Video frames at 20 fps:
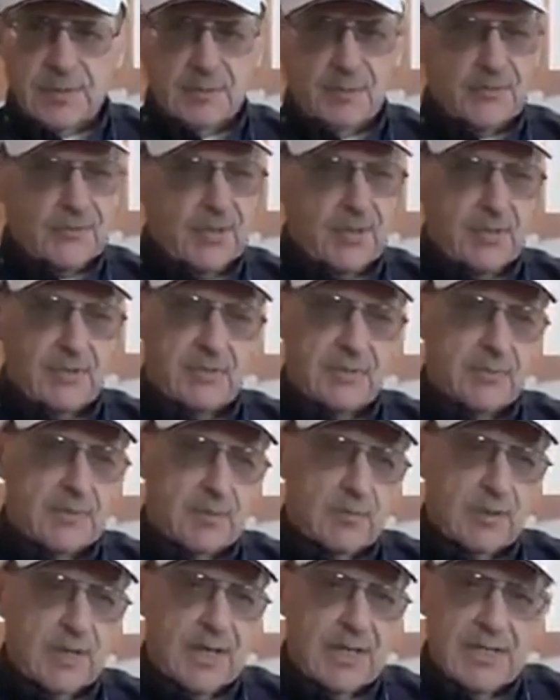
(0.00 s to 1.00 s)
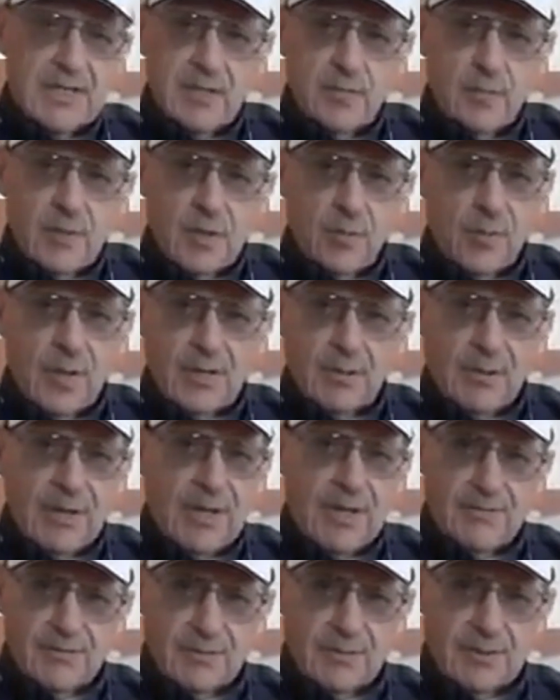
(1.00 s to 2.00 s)
people say to me, well, I eat well, why do I
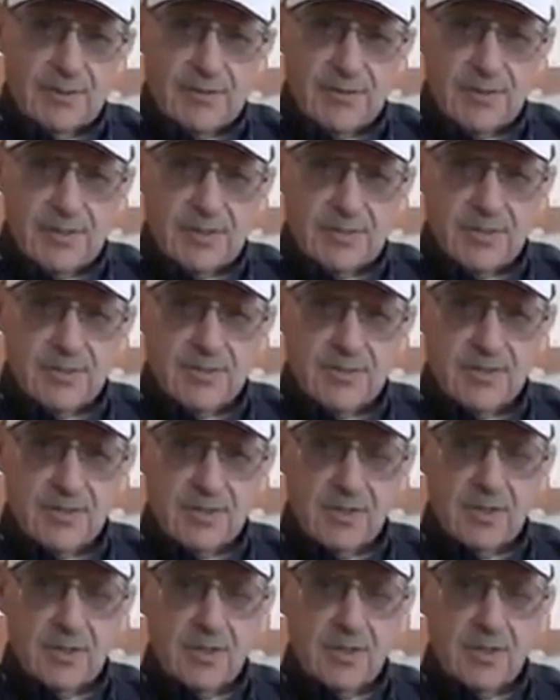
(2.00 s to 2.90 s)
have so many diseases?